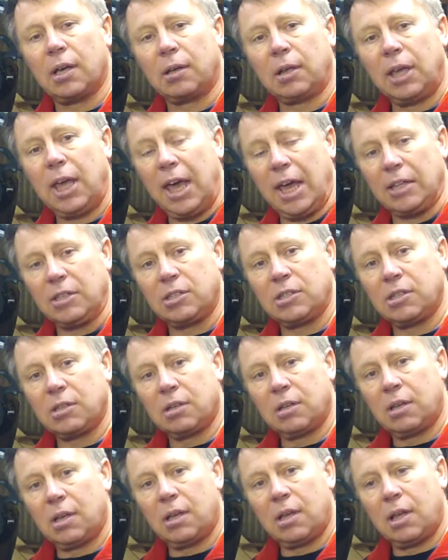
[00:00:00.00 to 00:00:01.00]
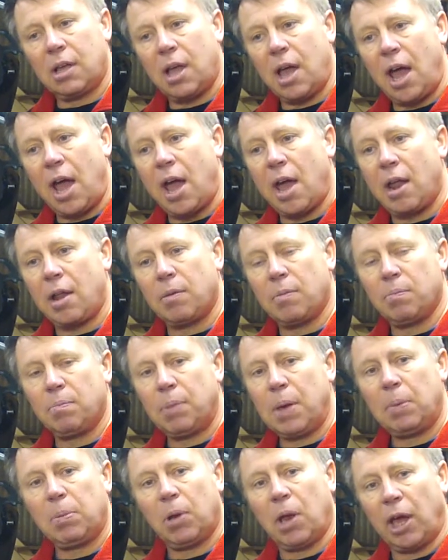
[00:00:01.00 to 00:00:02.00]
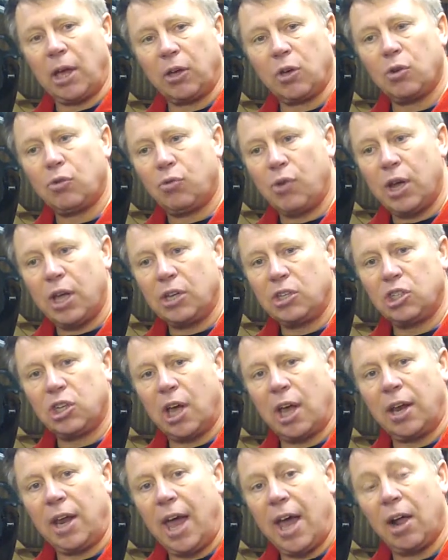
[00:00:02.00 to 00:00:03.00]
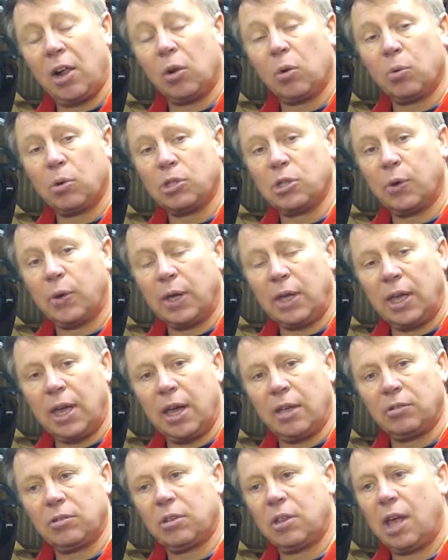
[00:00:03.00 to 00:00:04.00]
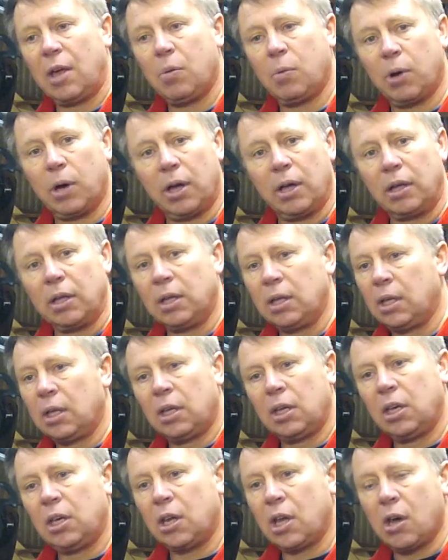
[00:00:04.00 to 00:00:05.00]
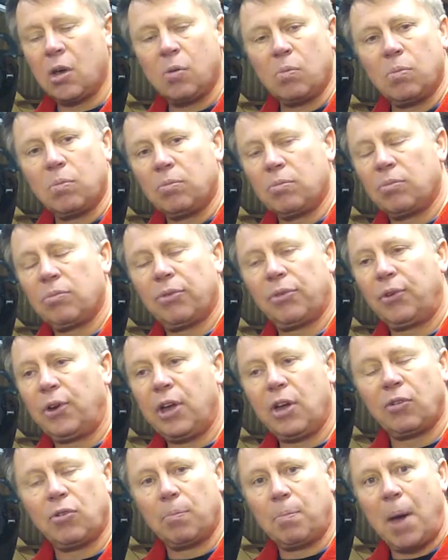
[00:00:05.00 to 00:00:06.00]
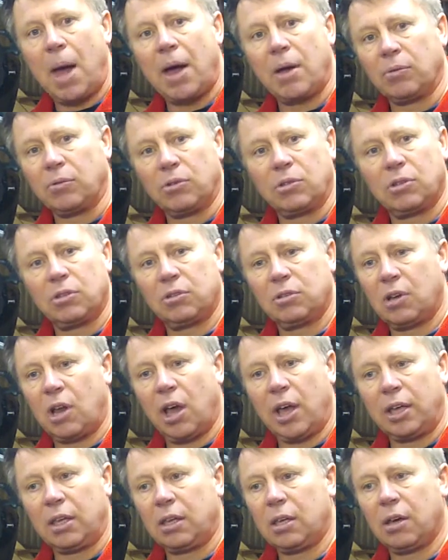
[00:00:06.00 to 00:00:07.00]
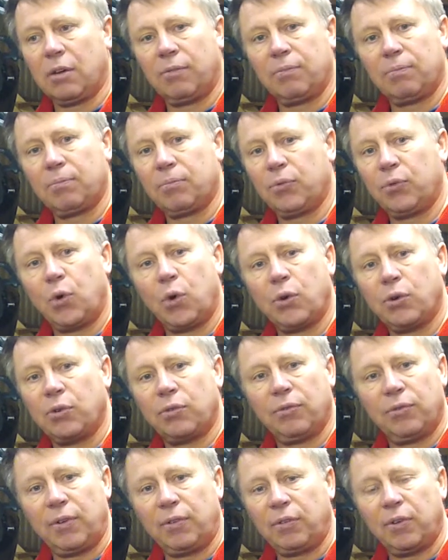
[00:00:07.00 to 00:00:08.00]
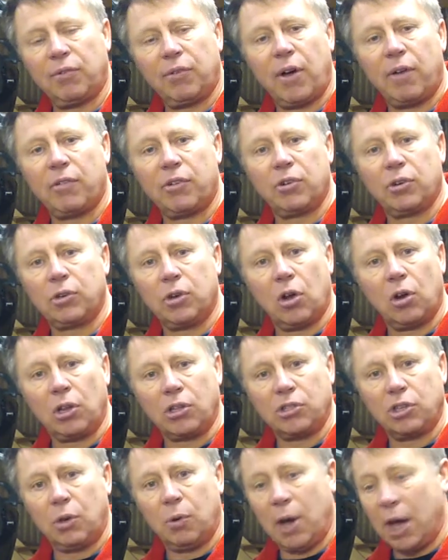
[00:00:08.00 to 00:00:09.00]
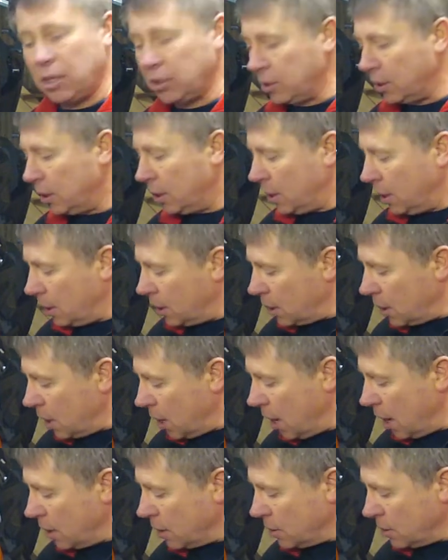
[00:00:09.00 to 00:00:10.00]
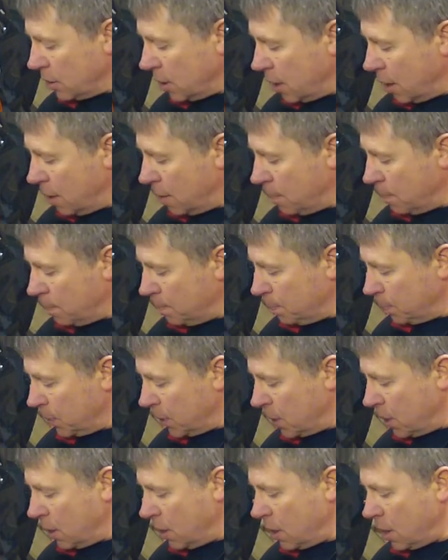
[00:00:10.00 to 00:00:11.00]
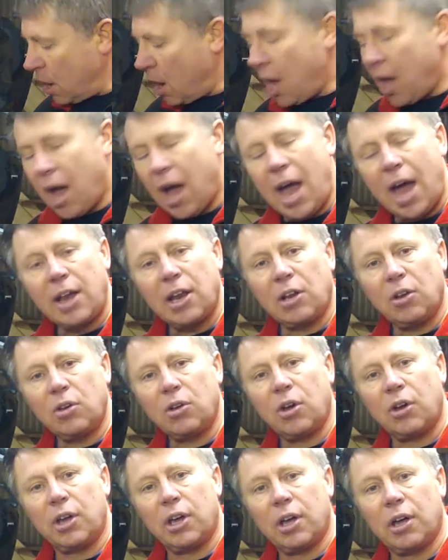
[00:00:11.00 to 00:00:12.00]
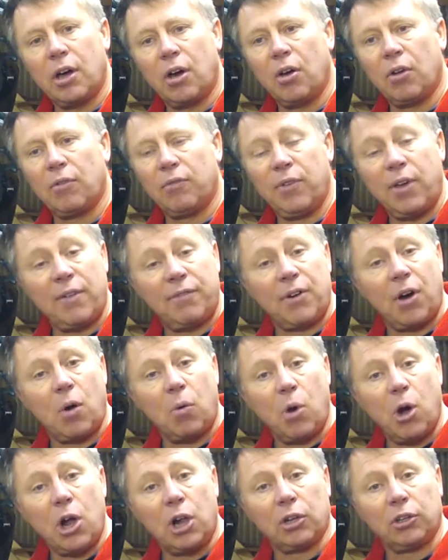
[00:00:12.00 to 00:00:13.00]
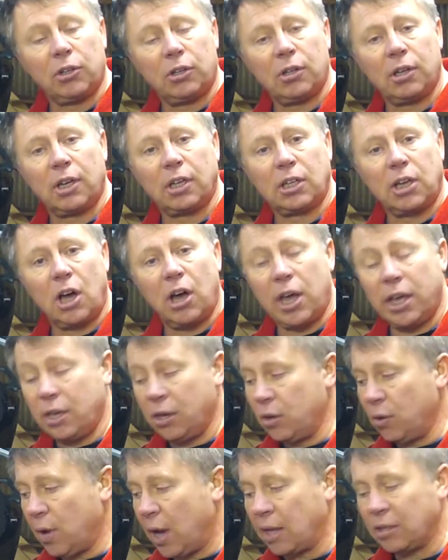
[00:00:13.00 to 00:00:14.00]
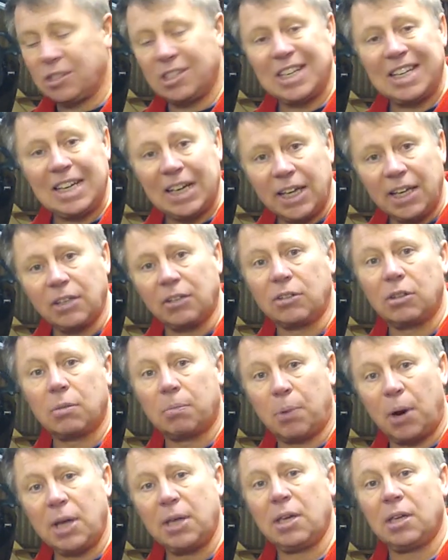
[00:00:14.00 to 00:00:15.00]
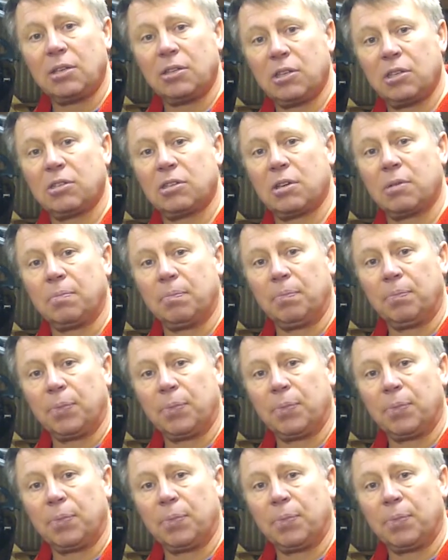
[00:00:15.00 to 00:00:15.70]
kits, and people like Goodrich and Hell were doing kits, and they were, you know, £300. It's like $450–500 US, and I had a look on VFR World at a guy who had delinked the braking system